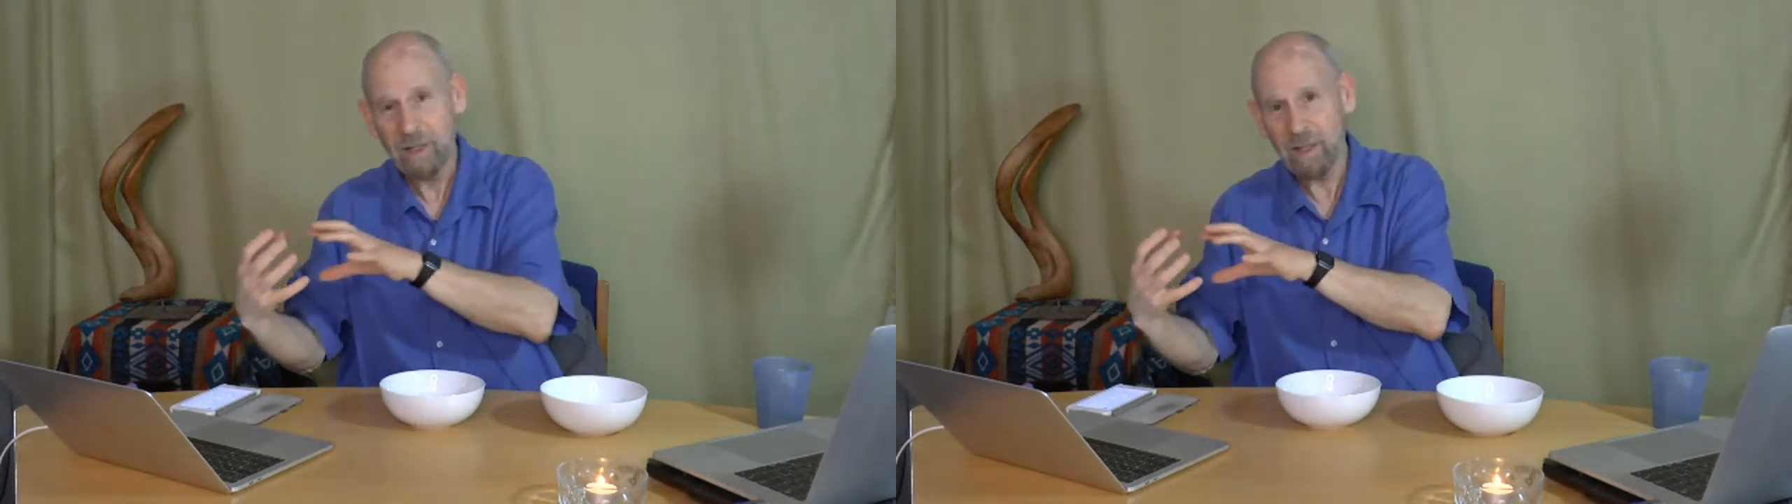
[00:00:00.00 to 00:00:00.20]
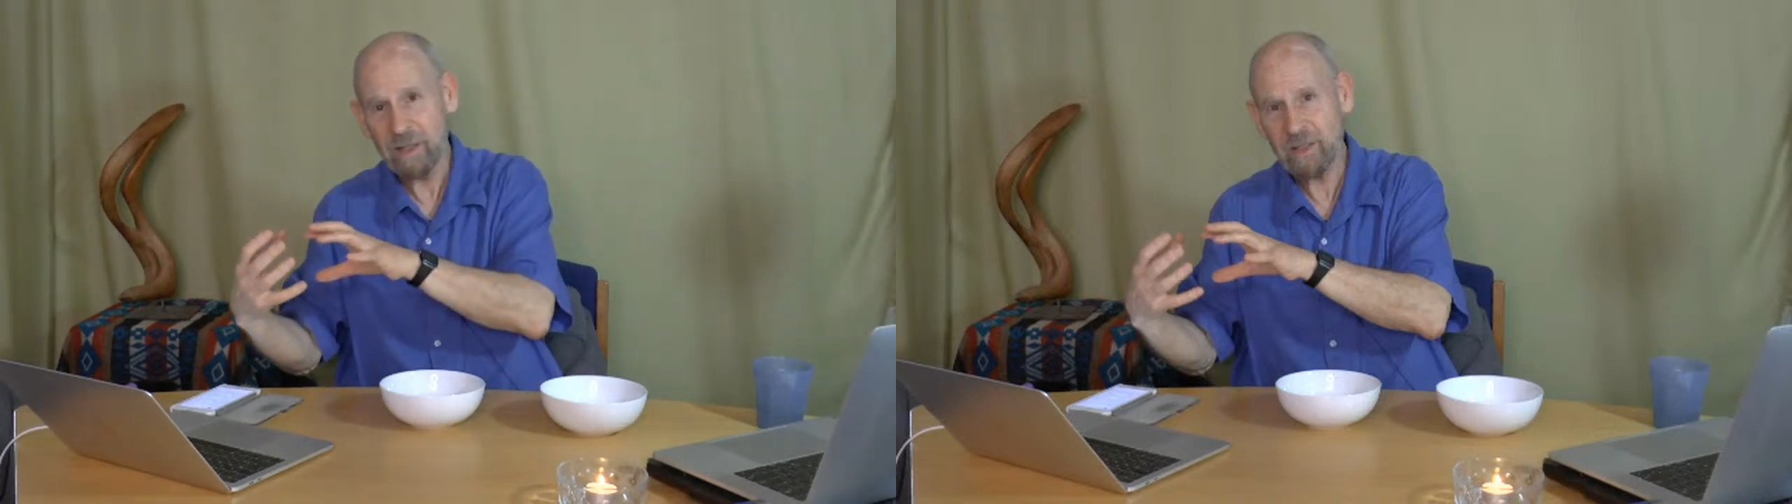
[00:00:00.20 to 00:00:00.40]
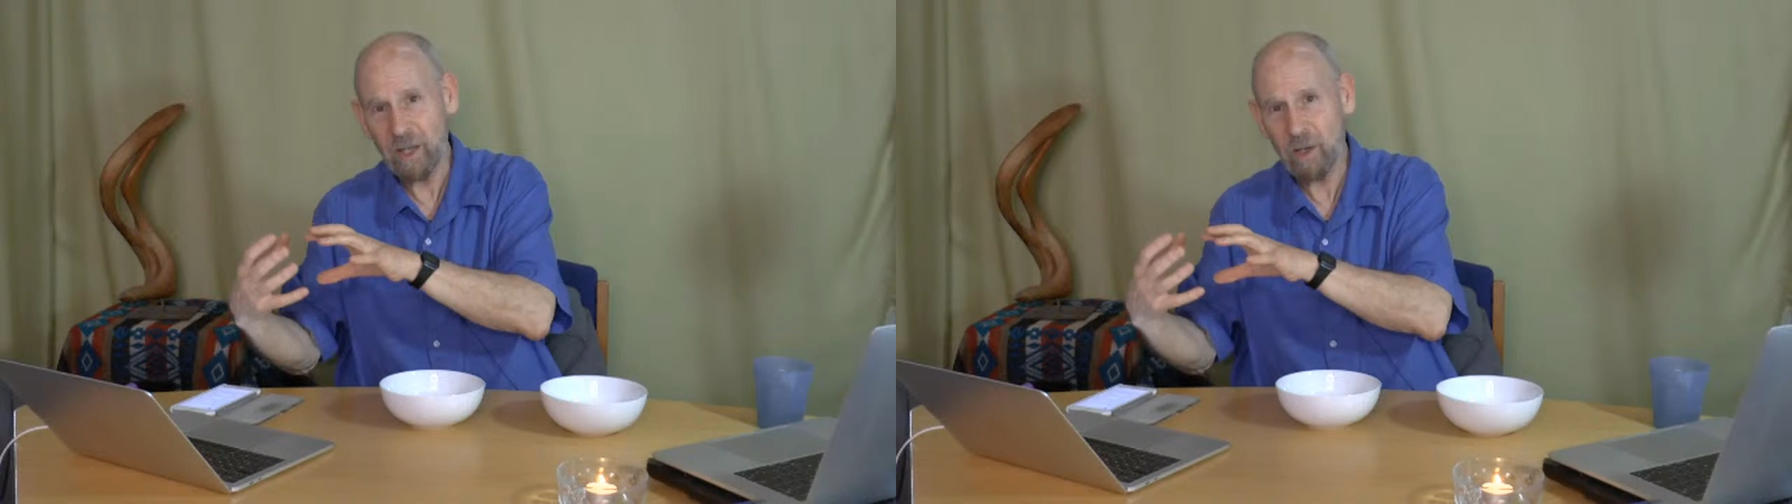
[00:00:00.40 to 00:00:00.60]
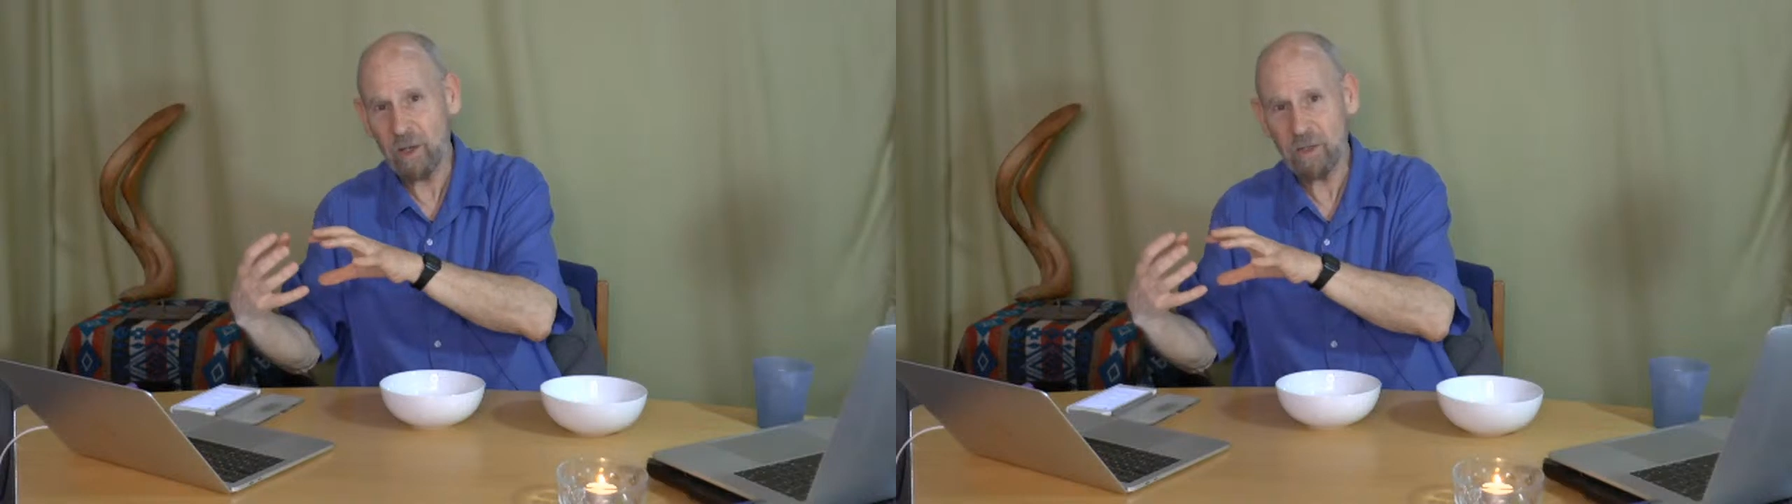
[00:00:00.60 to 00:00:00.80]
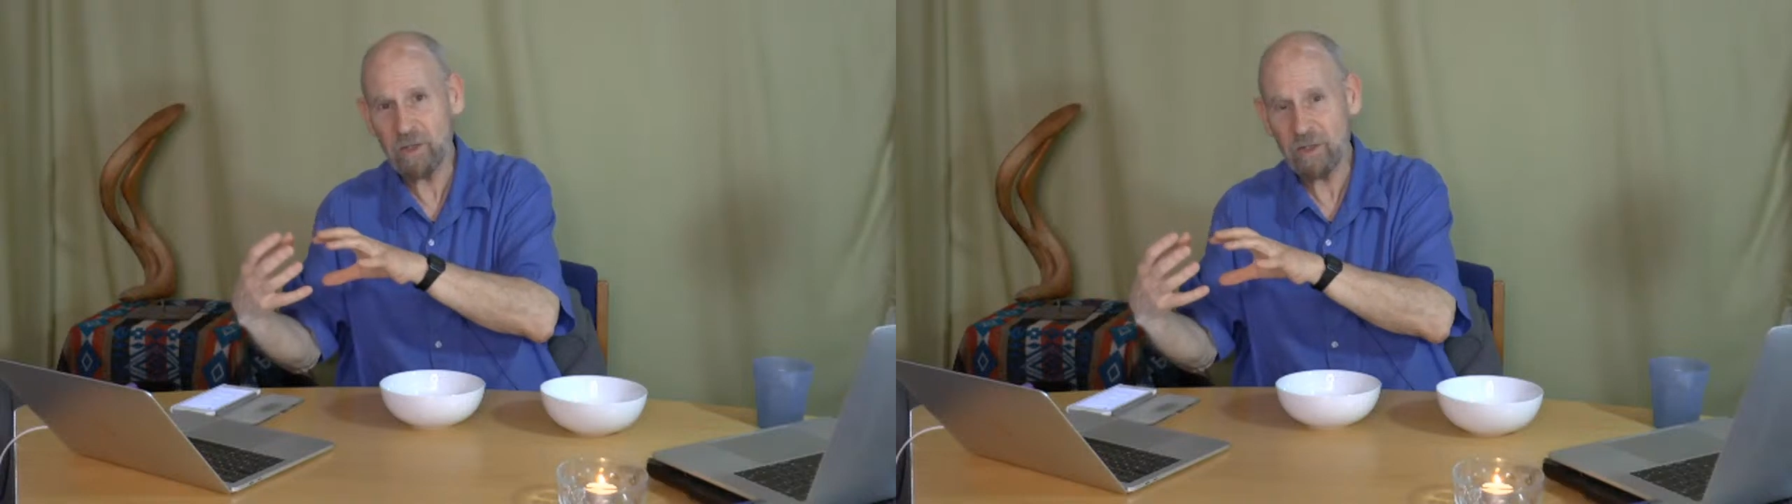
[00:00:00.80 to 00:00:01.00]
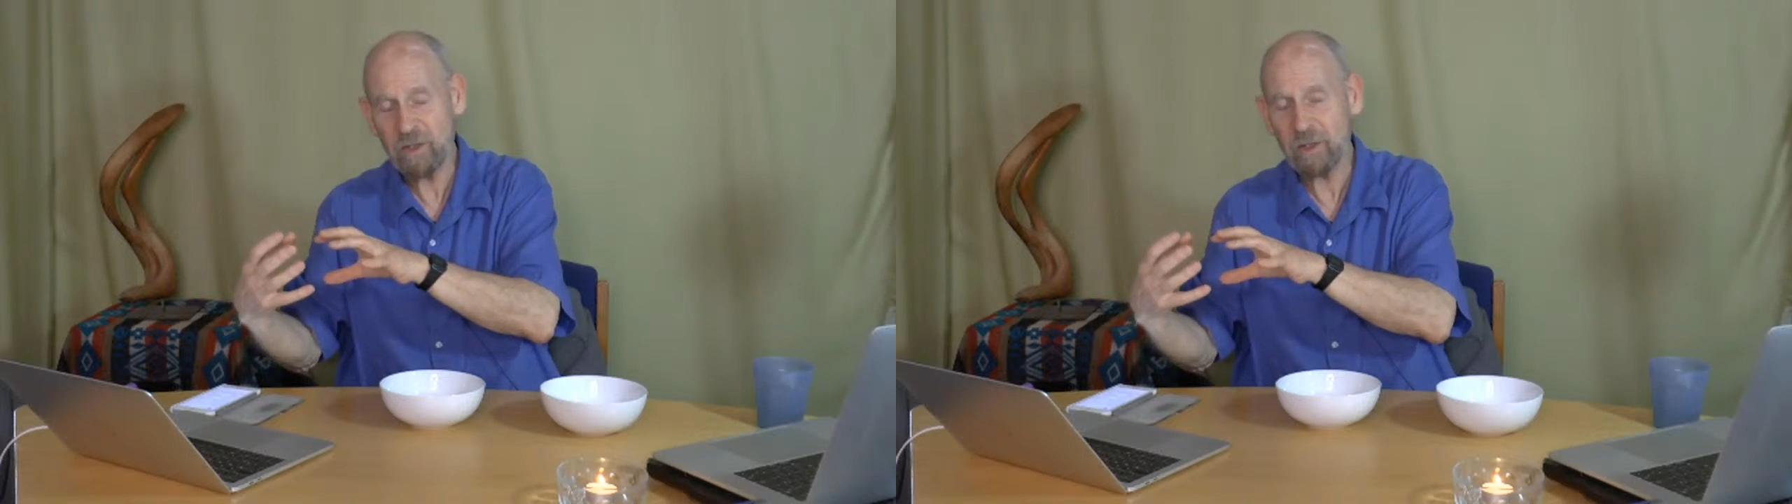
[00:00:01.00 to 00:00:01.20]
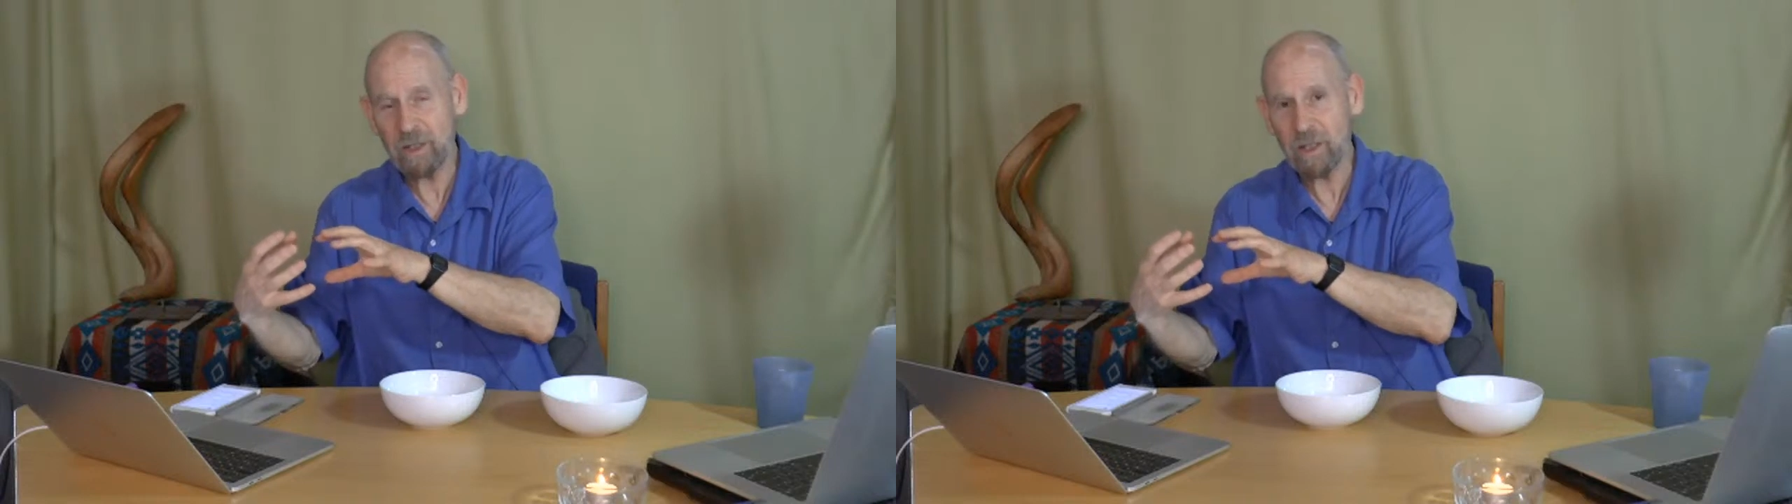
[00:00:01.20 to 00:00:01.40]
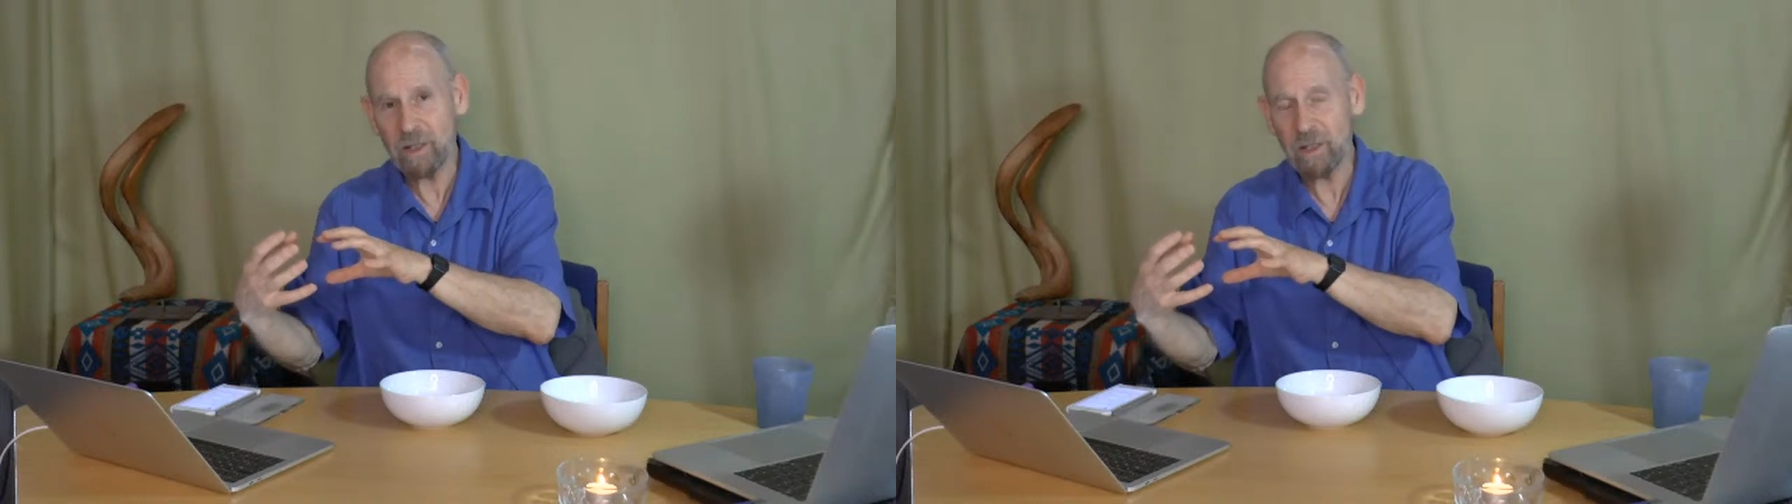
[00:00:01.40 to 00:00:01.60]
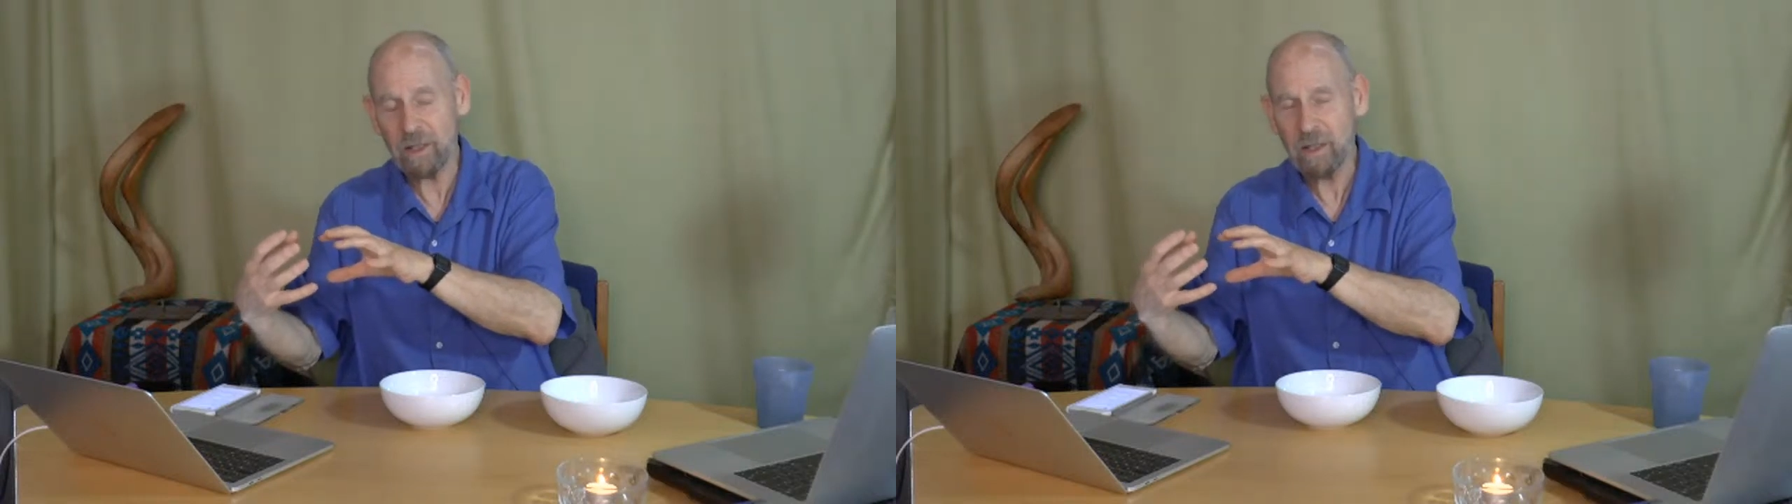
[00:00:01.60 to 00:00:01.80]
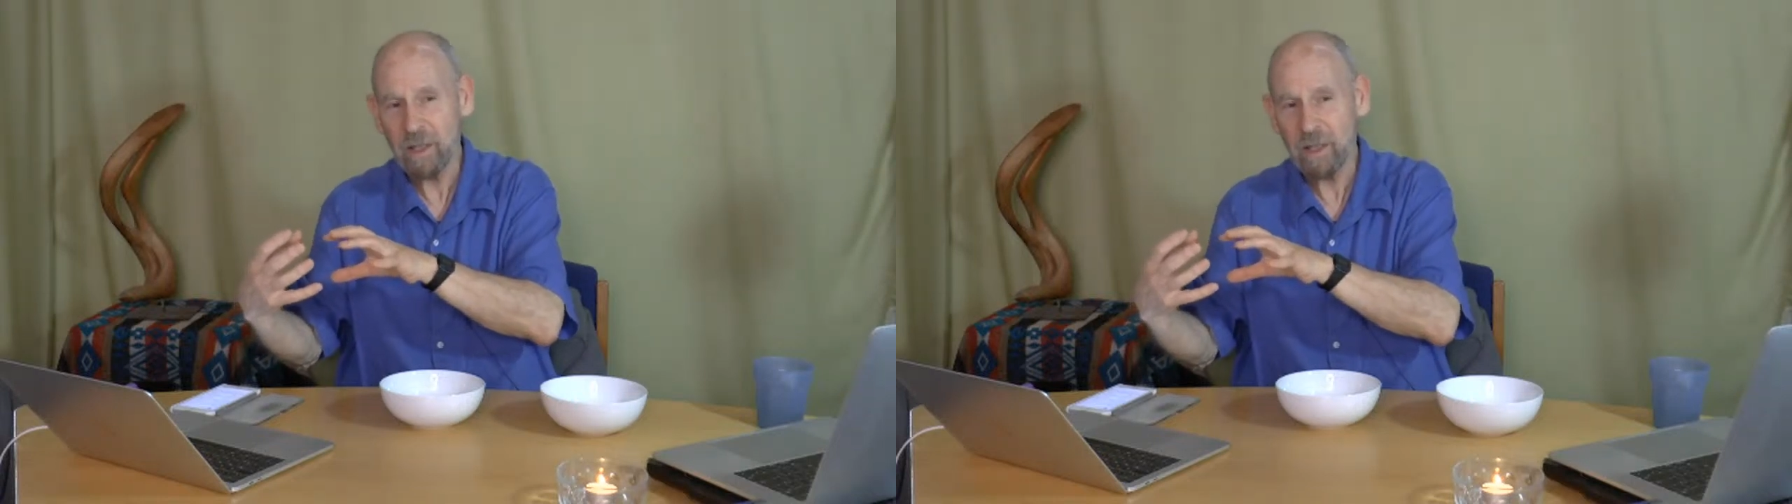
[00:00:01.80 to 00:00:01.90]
and psychologists on the other.